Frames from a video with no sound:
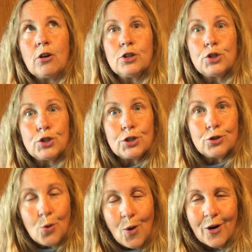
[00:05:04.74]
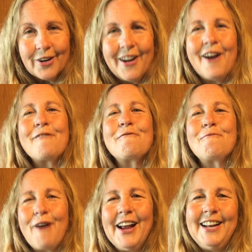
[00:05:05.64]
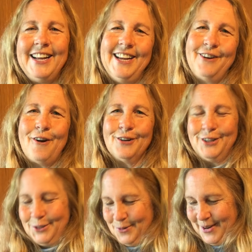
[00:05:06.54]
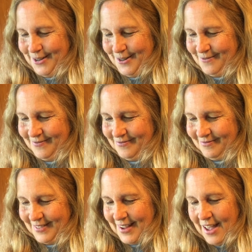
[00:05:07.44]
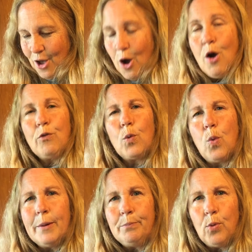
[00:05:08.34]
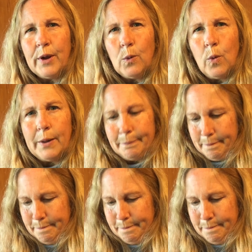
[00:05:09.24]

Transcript: stored right in our soil. Over 1.1